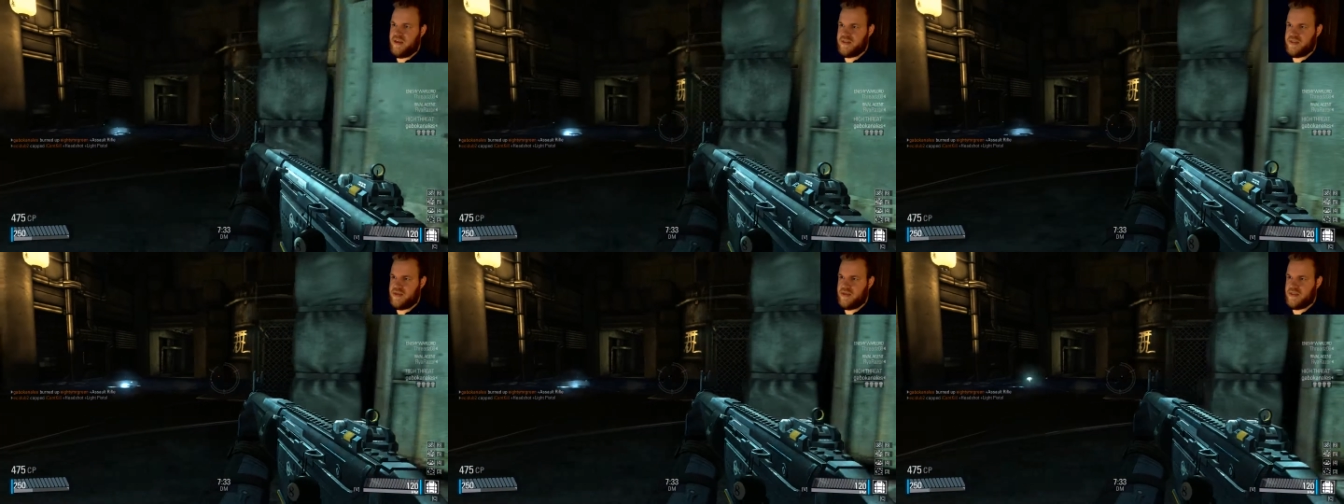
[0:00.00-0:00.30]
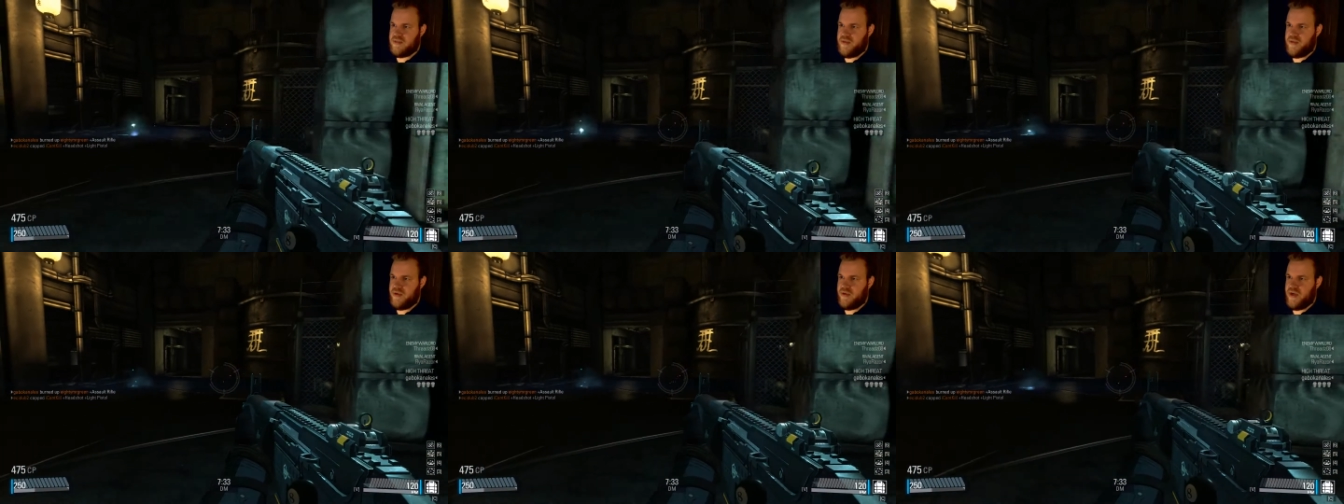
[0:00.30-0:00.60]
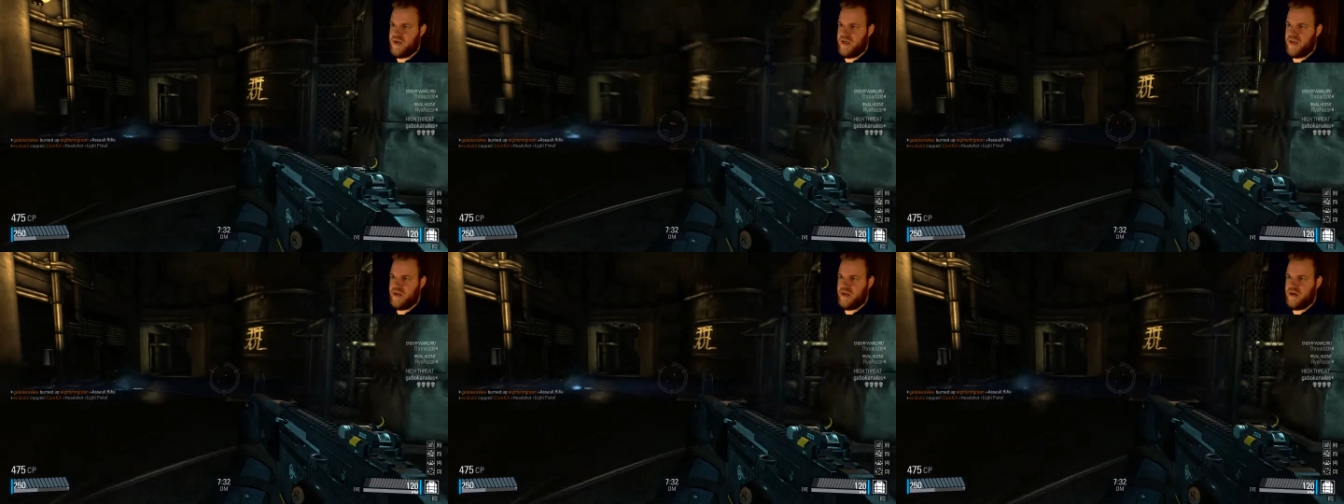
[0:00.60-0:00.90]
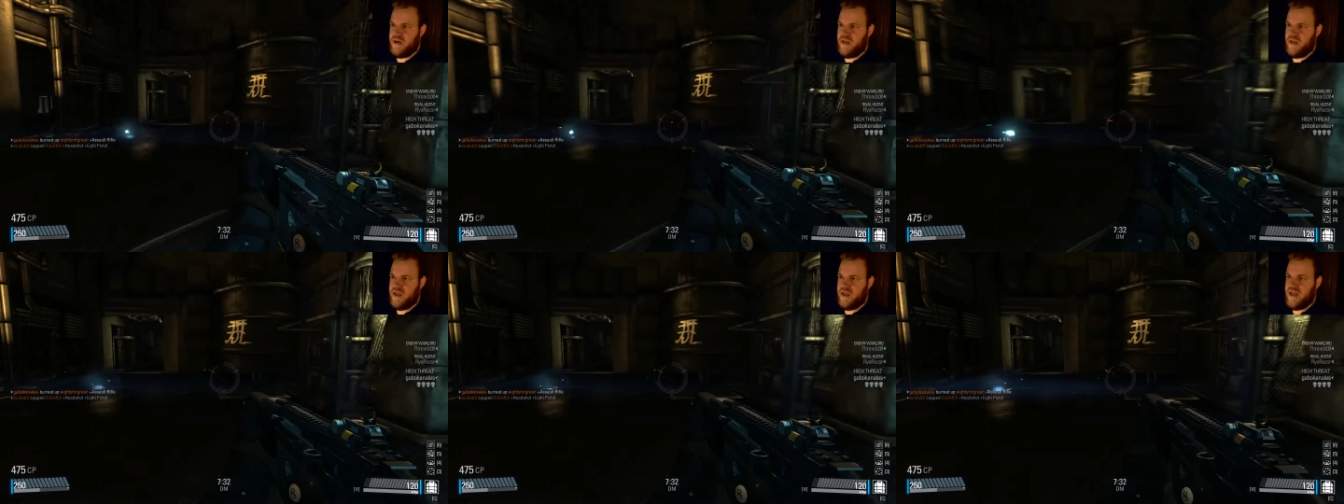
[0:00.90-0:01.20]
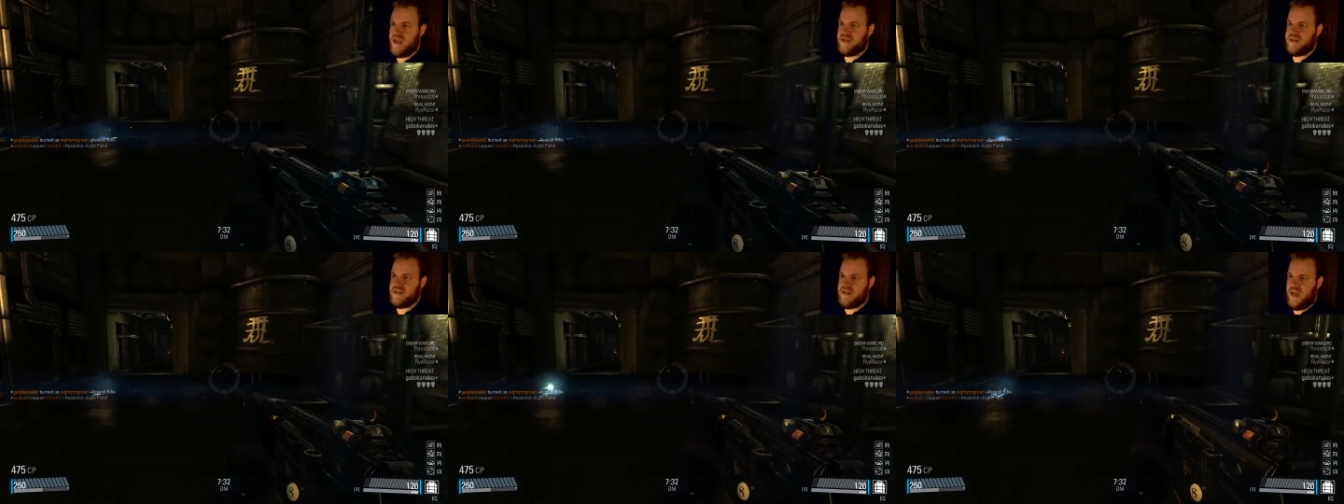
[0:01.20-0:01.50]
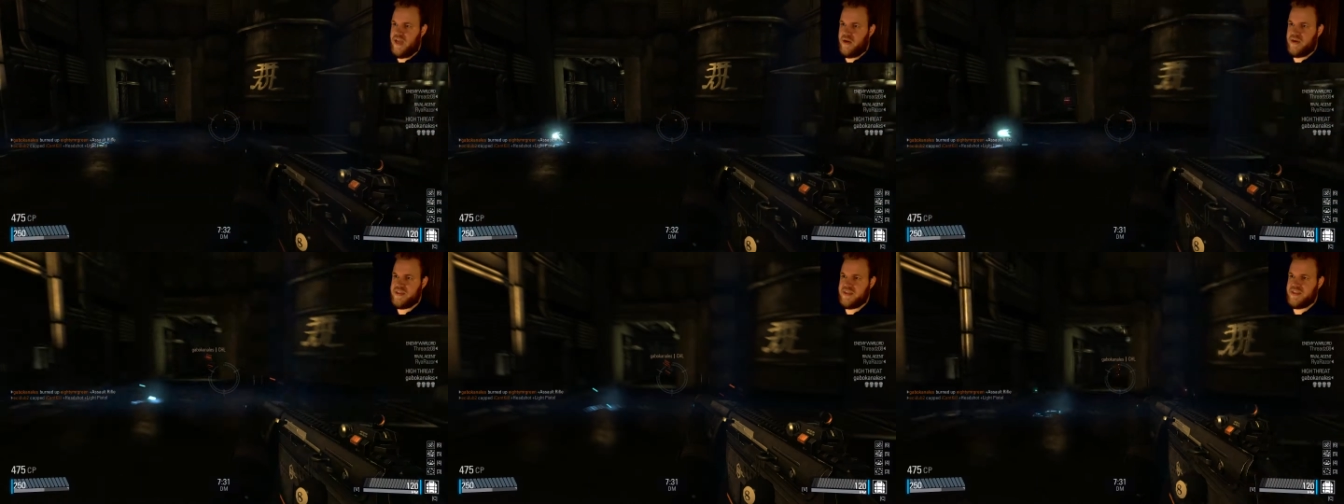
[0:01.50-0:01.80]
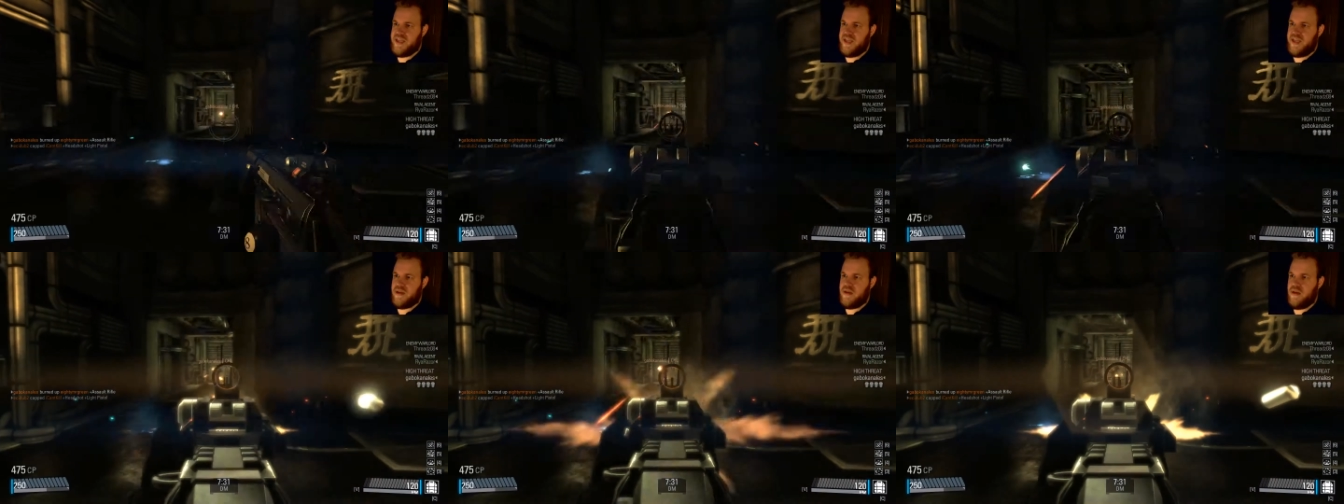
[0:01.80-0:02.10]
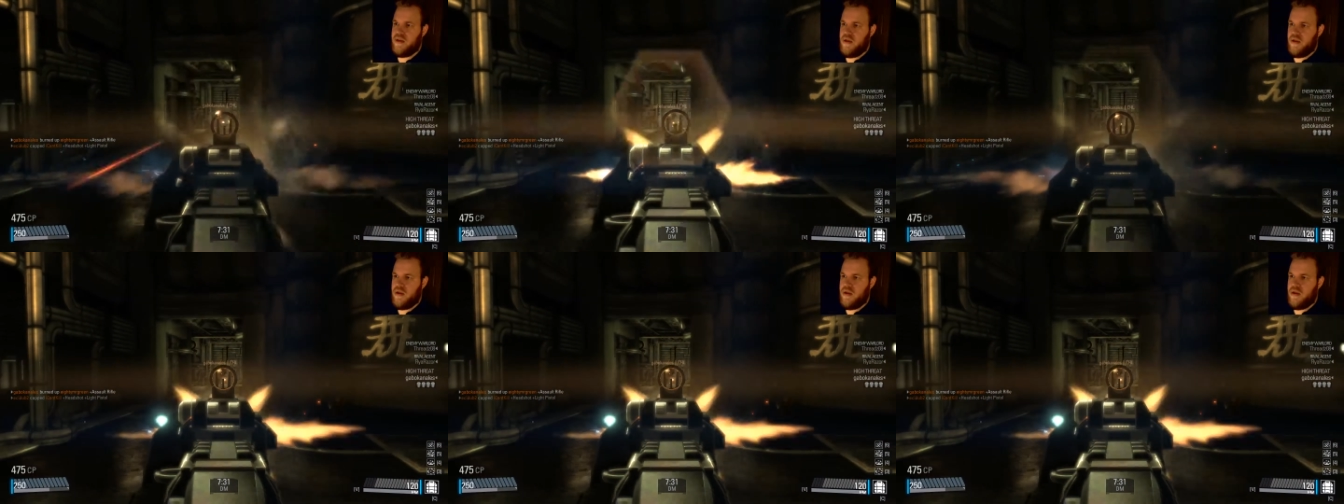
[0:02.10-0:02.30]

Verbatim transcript: I saw somebody run in here. And now he's dead.